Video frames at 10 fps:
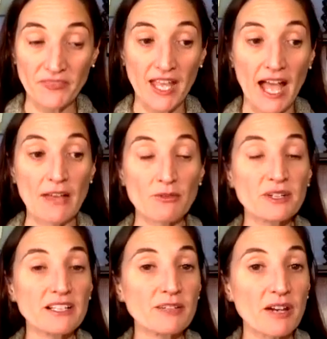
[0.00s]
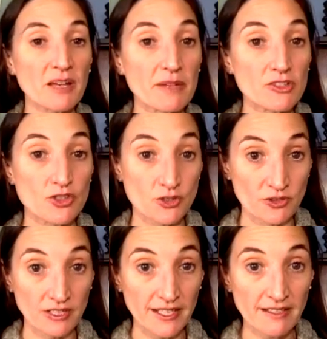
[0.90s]
I really recommend
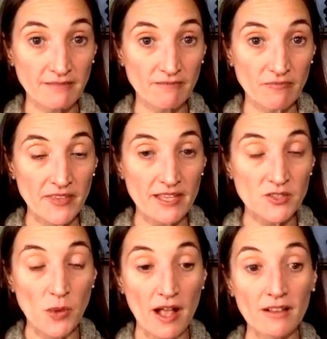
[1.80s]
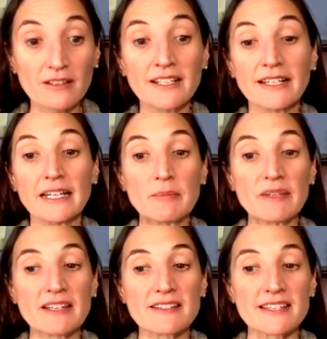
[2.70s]
journaling as well,
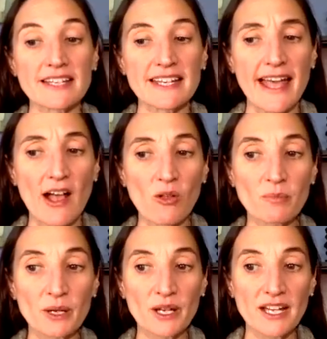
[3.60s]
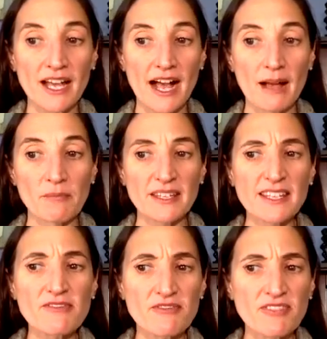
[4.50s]
because it can help um,
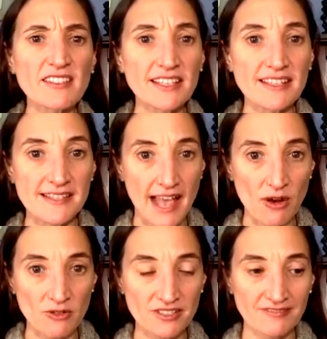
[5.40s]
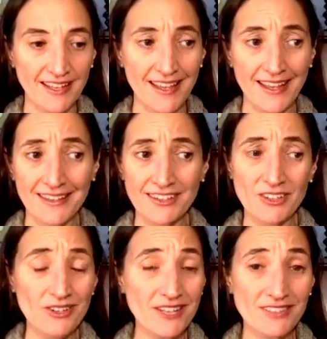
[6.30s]
get feelings out. And you
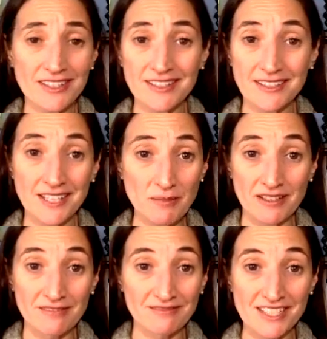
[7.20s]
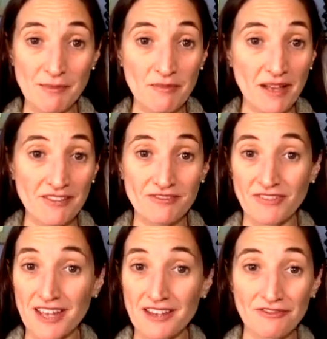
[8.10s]
don't even need to keep it. Some of my
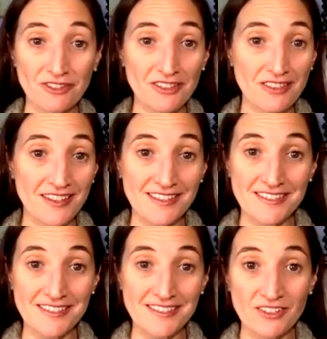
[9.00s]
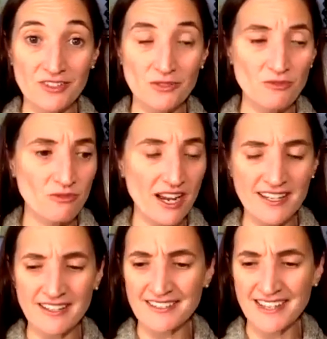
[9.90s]
favorite things have been to do
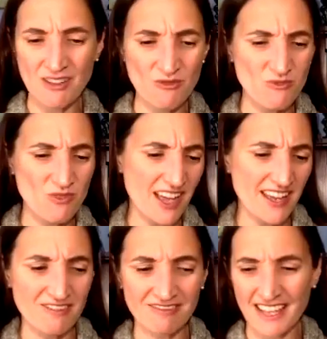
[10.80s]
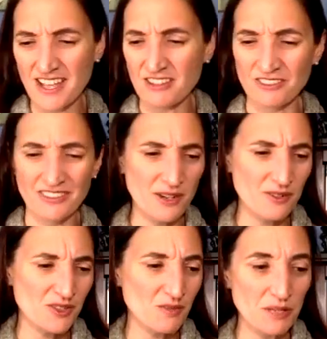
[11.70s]
writing down what I don't like, or
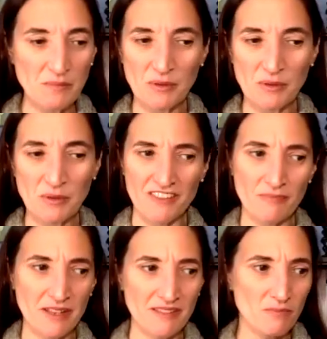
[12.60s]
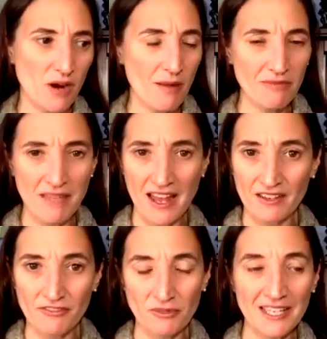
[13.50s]
letters to people that have been
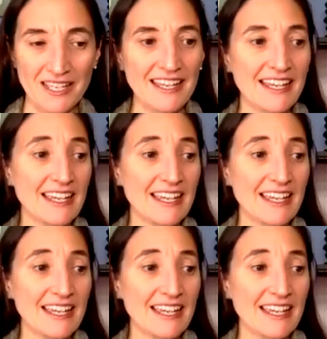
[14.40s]
problematic for me,